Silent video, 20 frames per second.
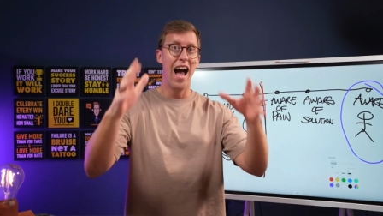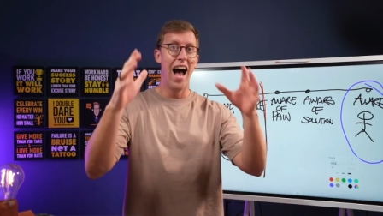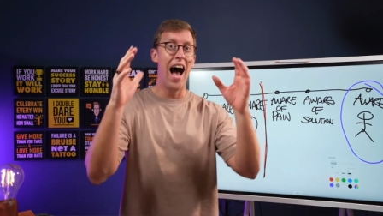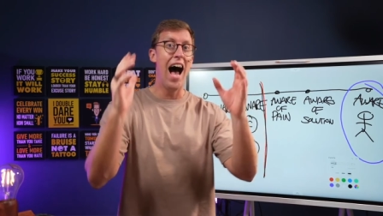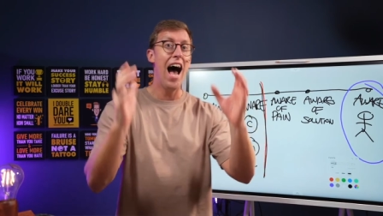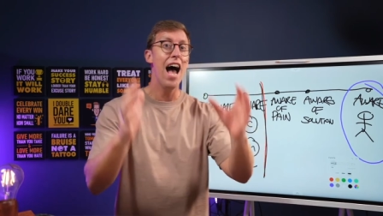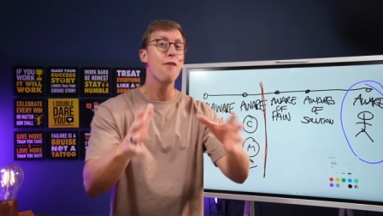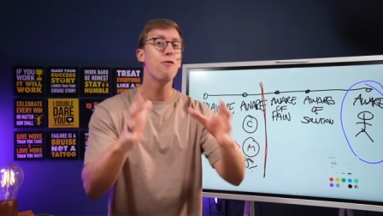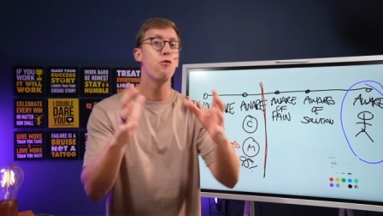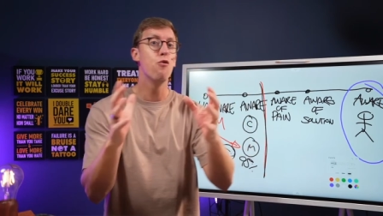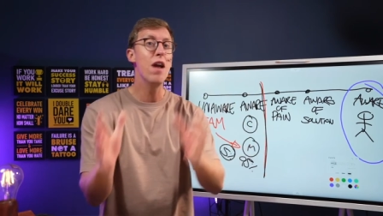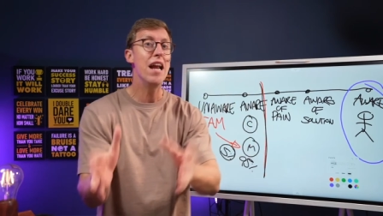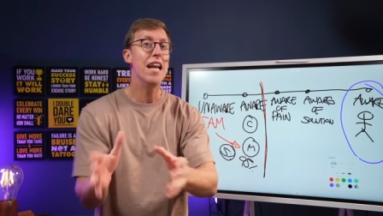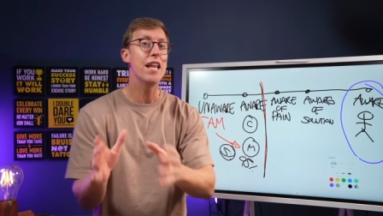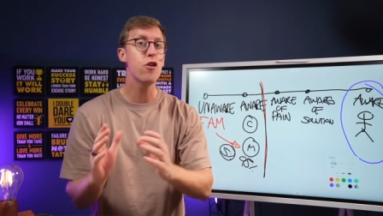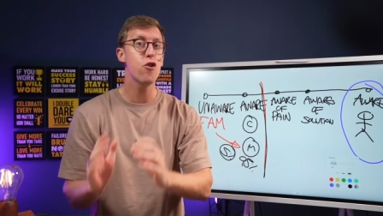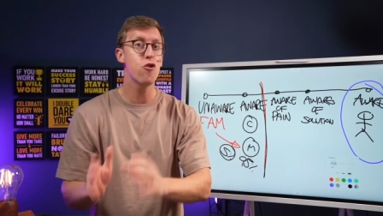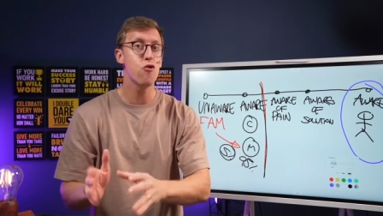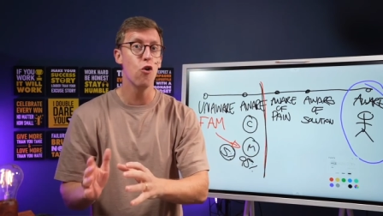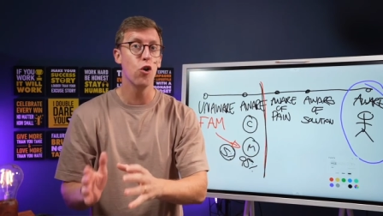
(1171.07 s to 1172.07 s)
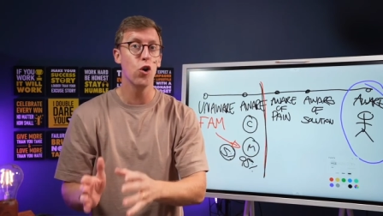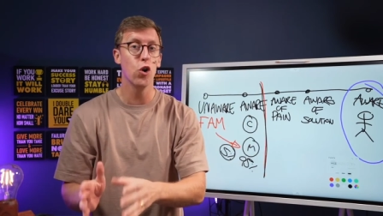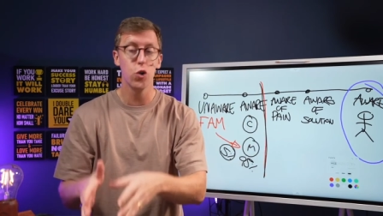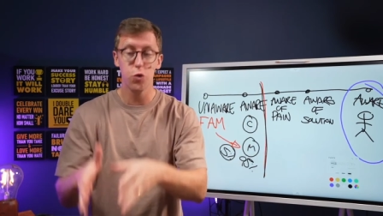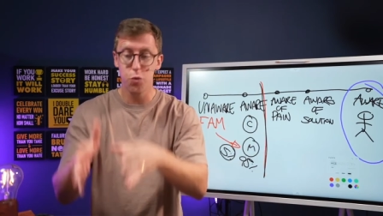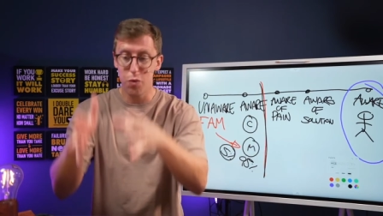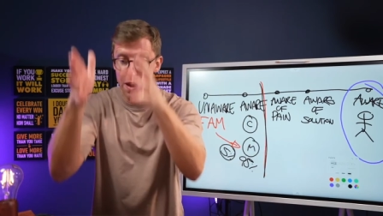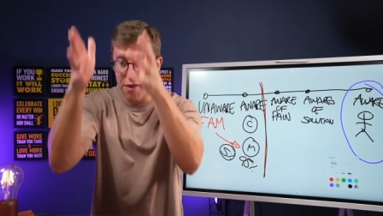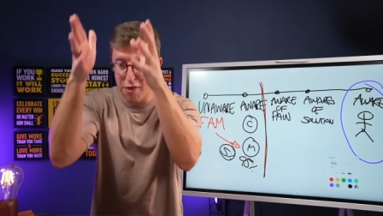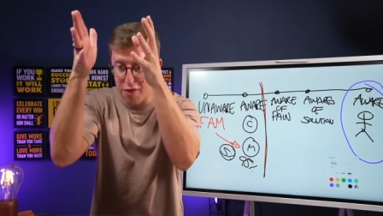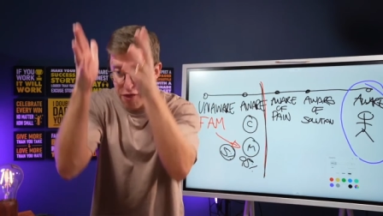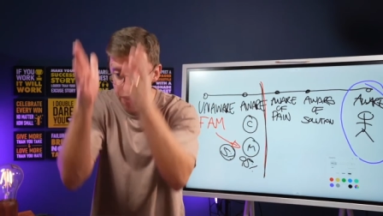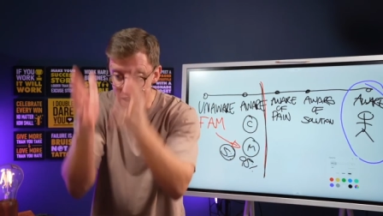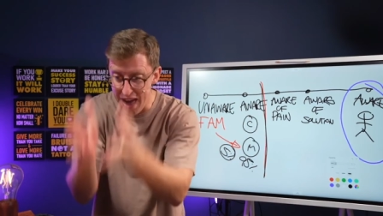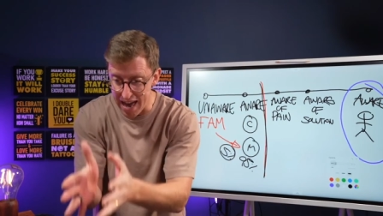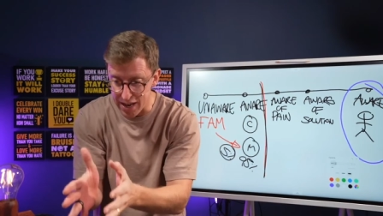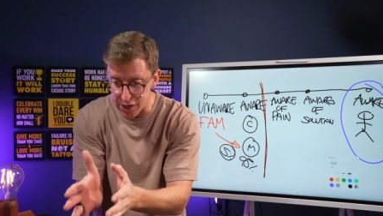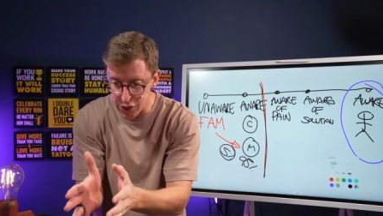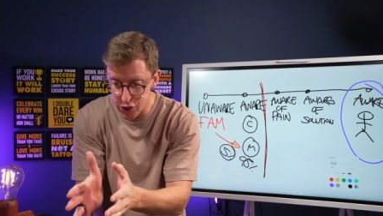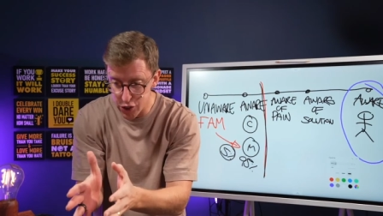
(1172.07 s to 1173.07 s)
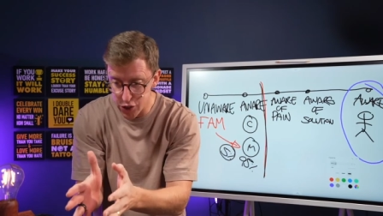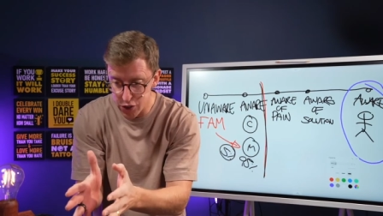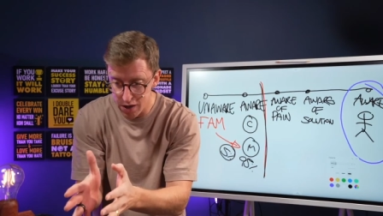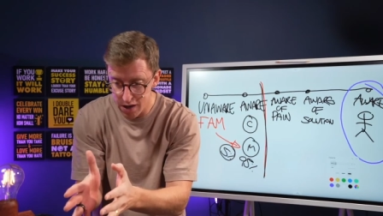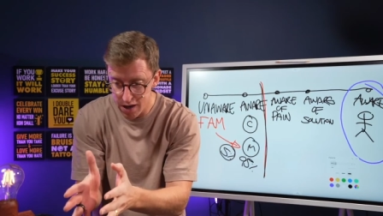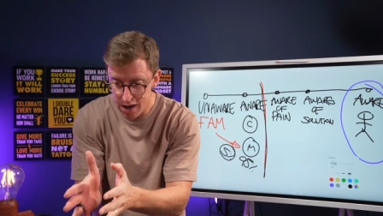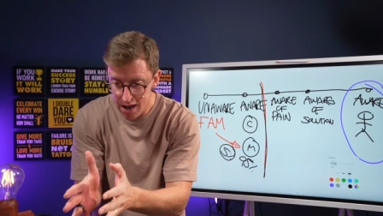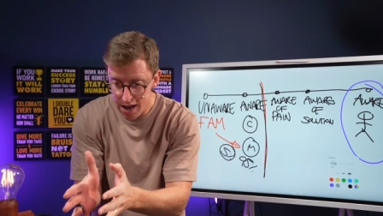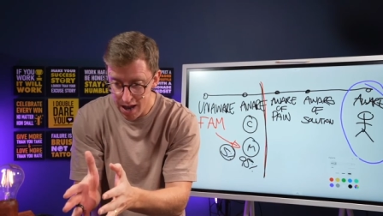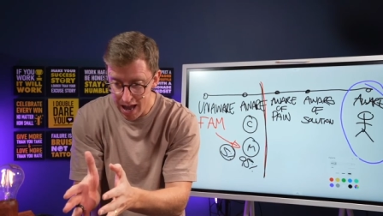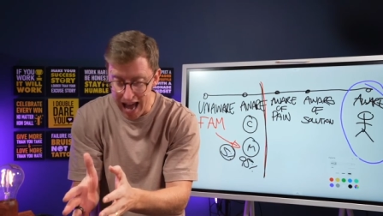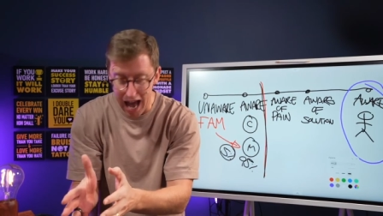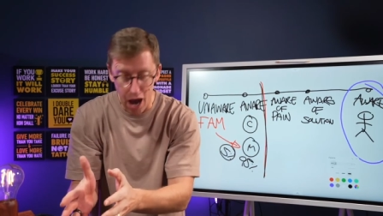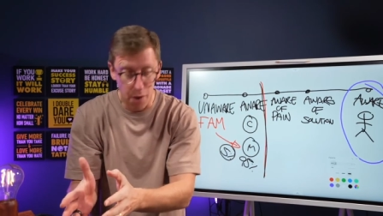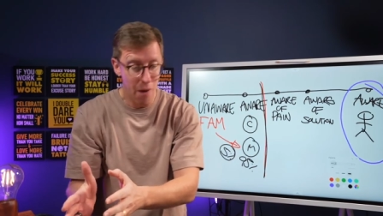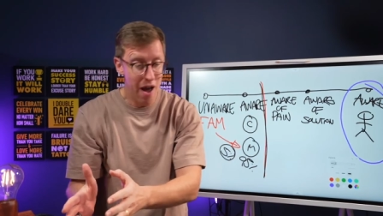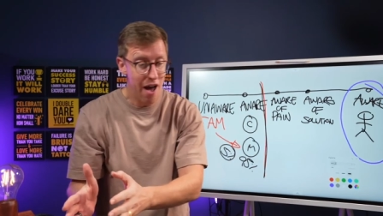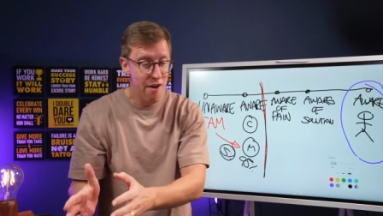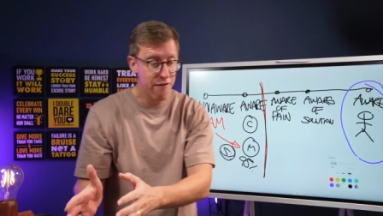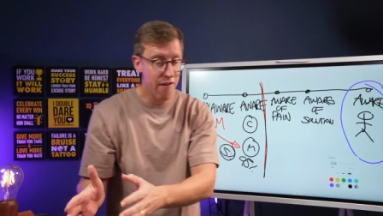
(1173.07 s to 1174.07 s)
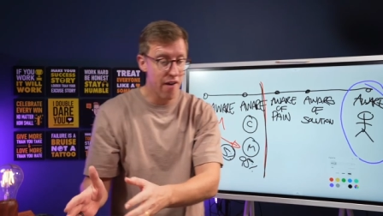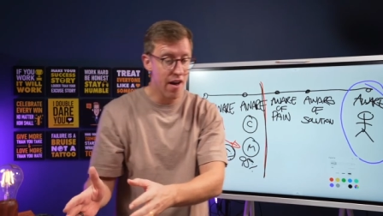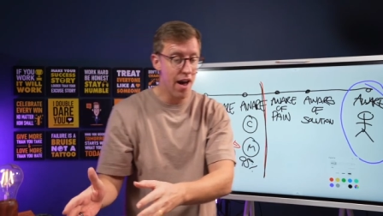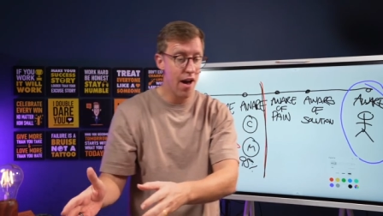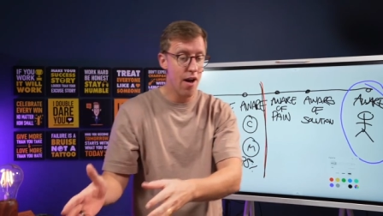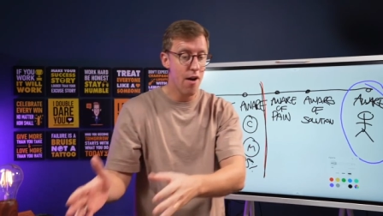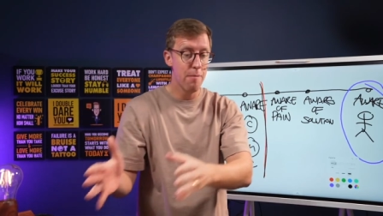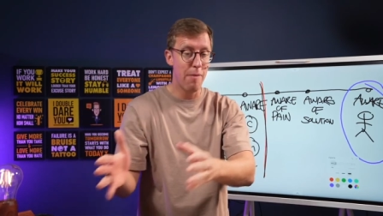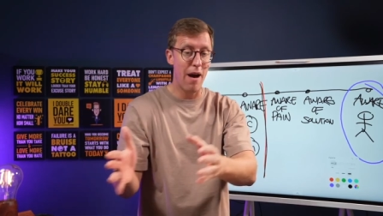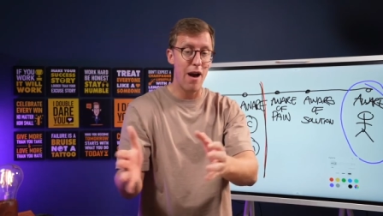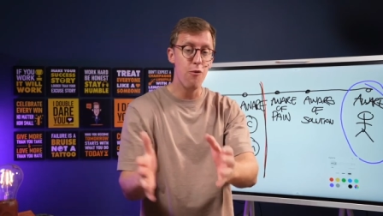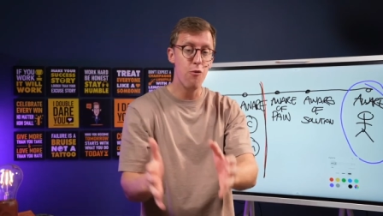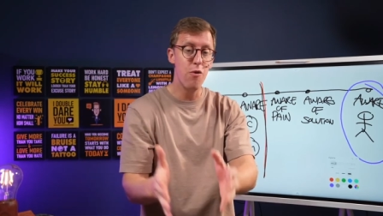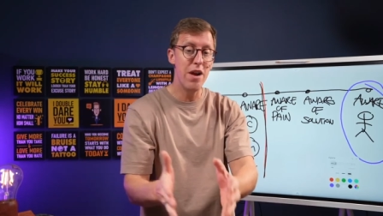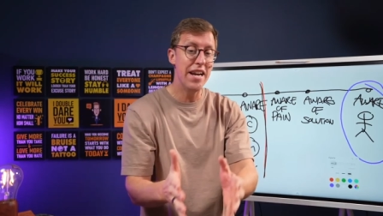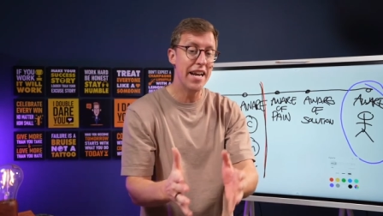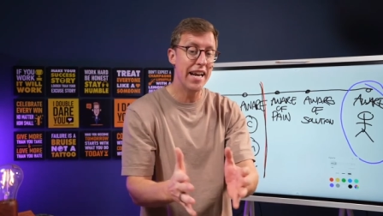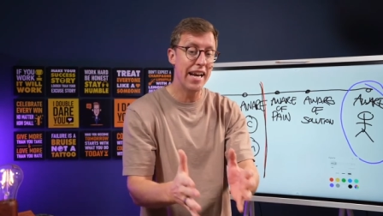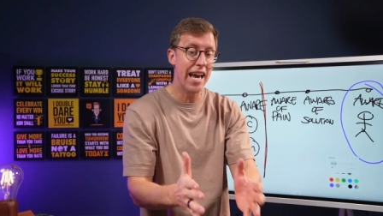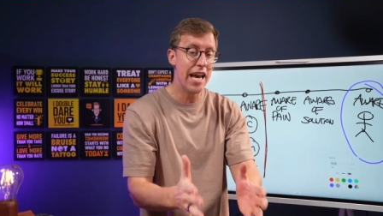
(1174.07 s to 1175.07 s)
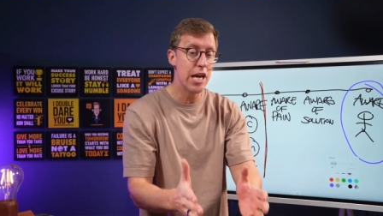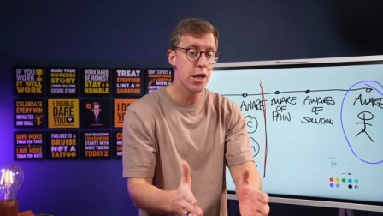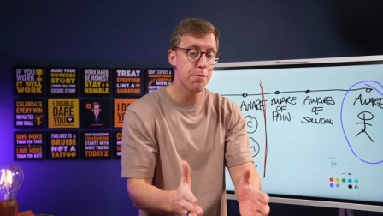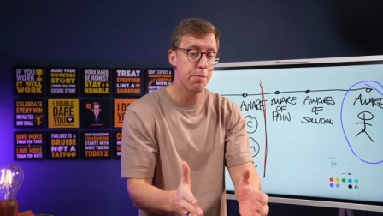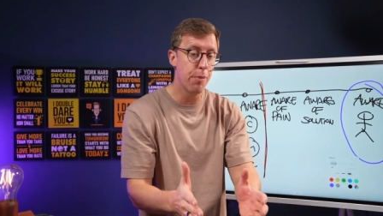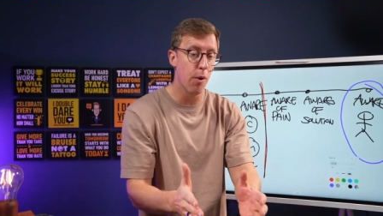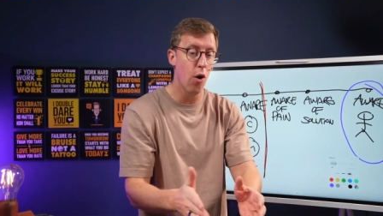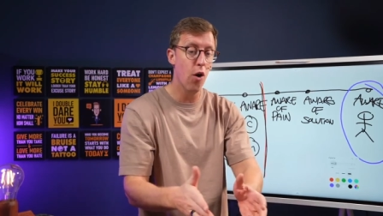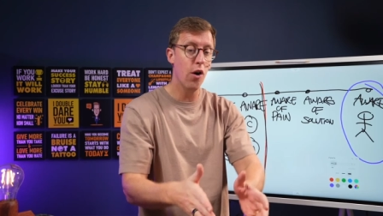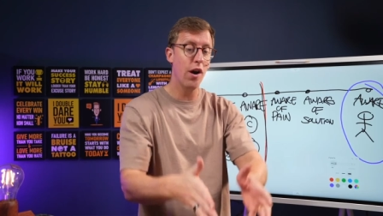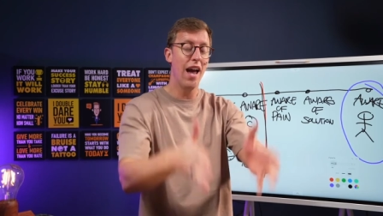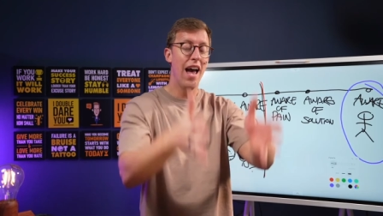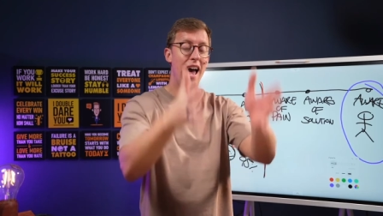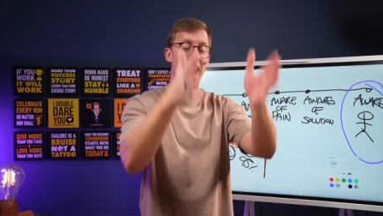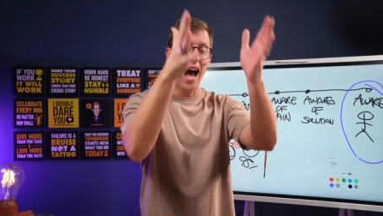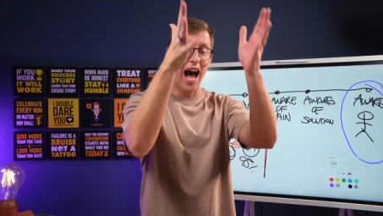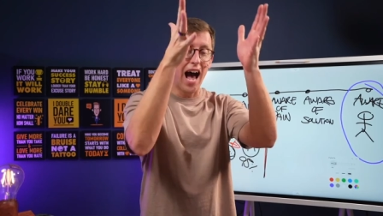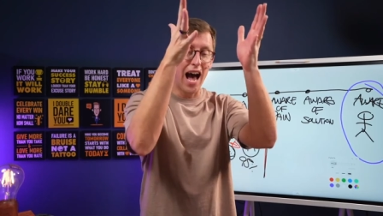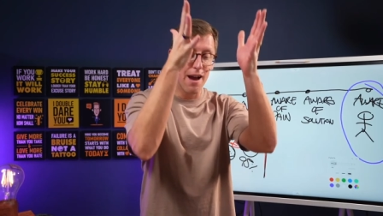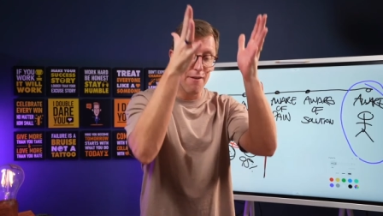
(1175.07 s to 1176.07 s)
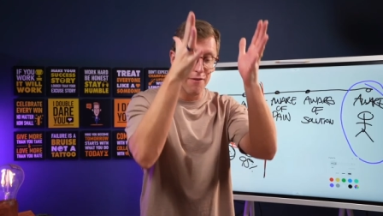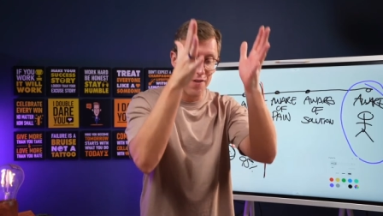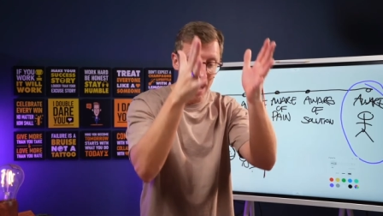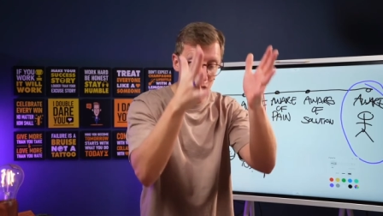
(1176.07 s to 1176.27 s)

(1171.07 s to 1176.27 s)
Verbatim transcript: I've really struggled with this. However, by reading his book, I've